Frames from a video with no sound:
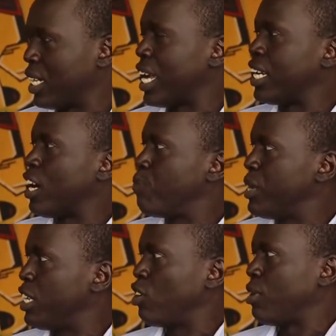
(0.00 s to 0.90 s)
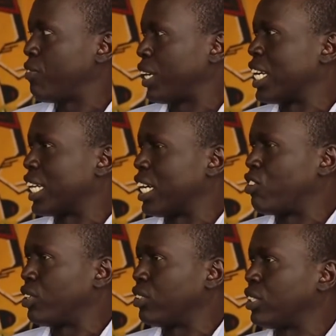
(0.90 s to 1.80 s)
Right now, many of African
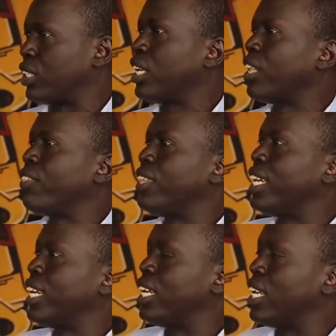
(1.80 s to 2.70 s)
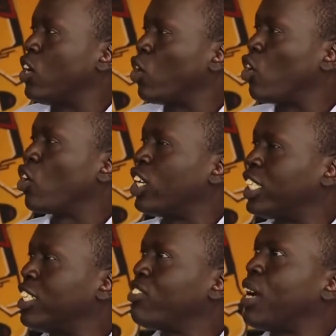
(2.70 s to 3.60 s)
countries, the local
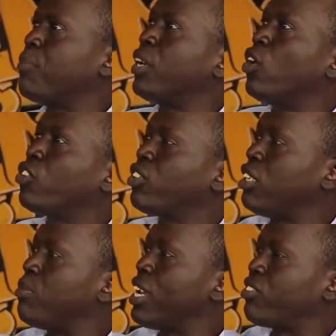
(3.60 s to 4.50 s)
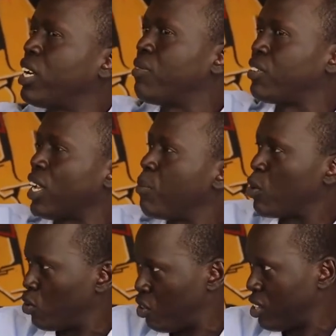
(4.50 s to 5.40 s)
contents are being hosted by servers
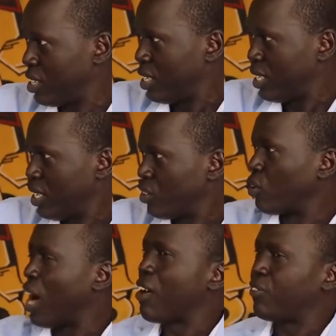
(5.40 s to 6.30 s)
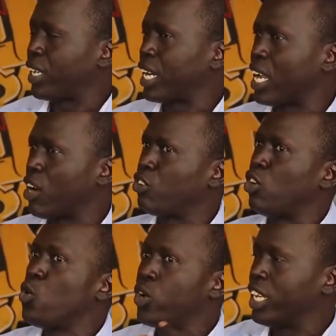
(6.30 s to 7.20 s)
abroad. So Africa now is
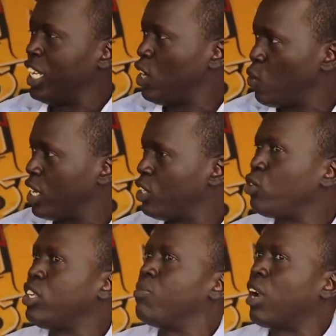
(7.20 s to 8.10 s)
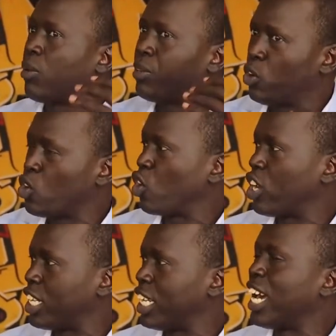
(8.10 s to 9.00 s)
looking inward to develop its own
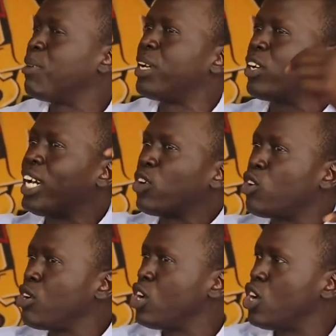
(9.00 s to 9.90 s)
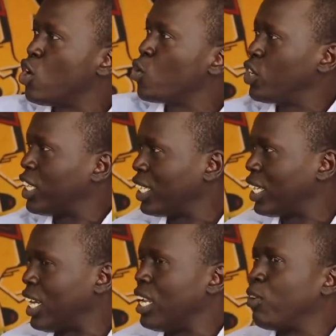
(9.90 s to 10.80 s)
content and make their own routing
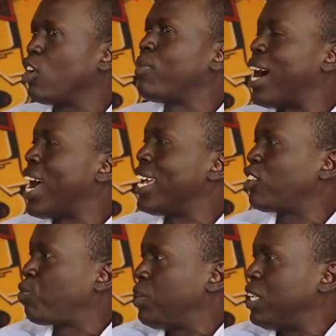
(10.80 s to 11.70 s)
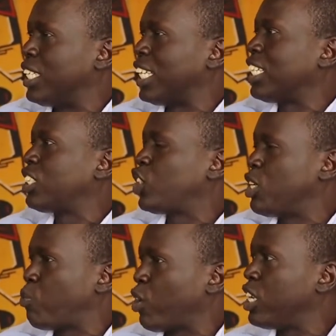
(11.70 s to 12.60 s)
level of IXP, internet
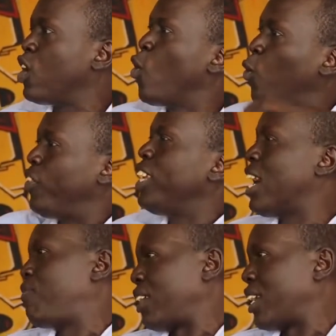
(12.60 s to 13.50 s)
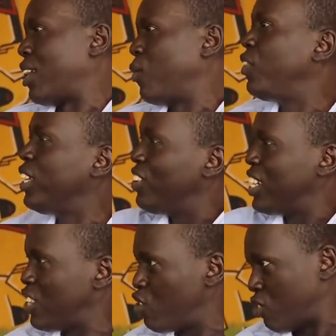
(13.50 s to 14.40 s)
exchange point, within Africa, within the
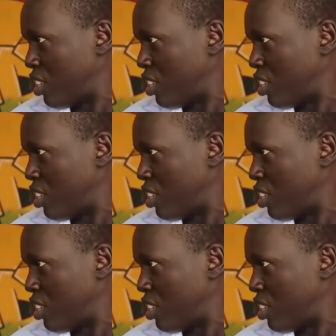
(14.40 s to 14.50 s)
region.